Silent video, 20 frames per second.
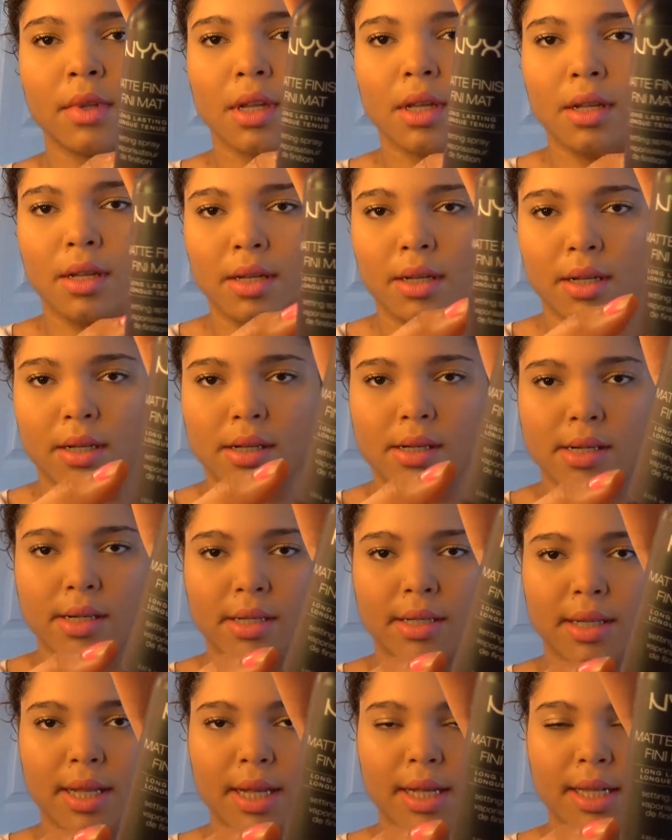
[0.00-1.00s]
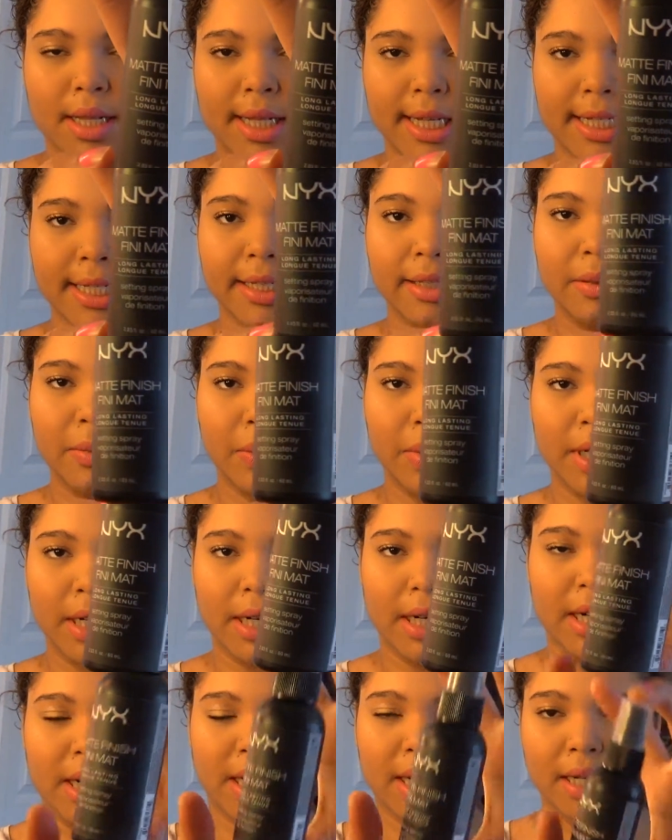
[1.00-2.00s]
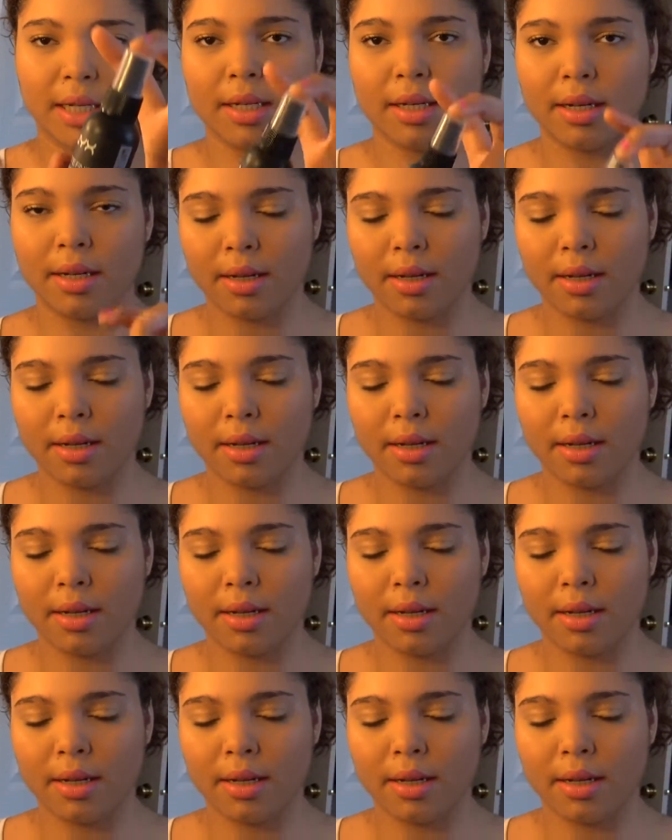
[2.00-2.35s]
It looks like this one.